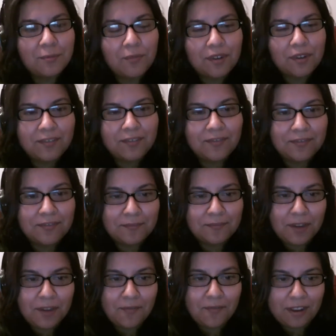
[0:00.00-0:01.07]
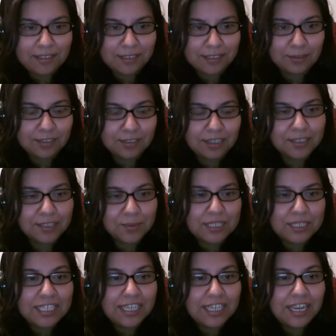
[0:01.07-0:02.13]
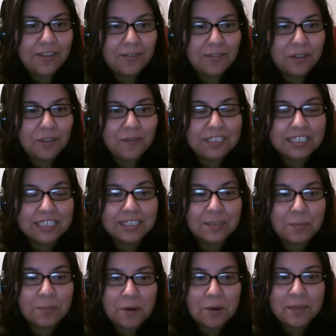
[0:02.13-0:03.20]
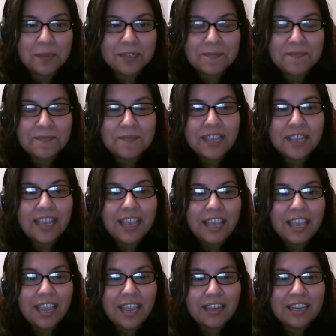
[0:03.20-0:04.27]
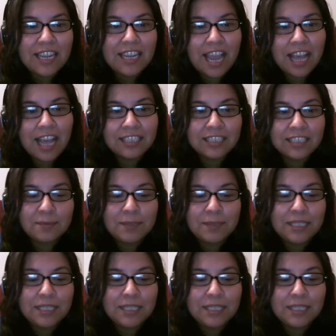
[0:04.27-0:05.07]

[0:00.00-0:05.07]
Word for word: one of my friends who's also a ta for the physics department and he asked